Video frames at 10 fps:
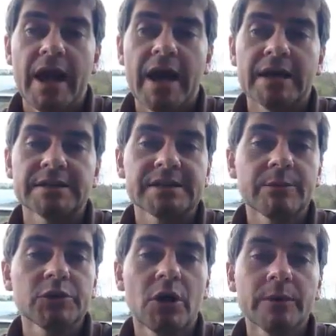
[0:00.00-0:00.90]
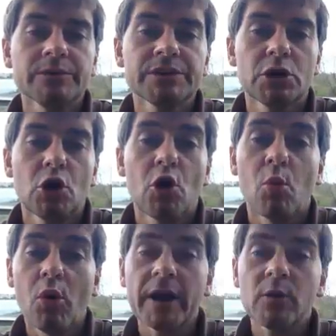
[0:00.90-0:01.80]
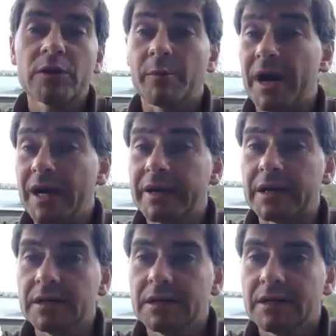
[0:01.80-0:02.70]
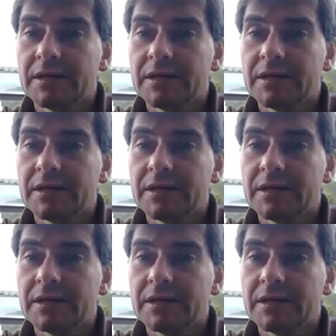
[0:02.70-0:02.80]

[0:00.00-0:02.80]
And sometimes walking with a partner,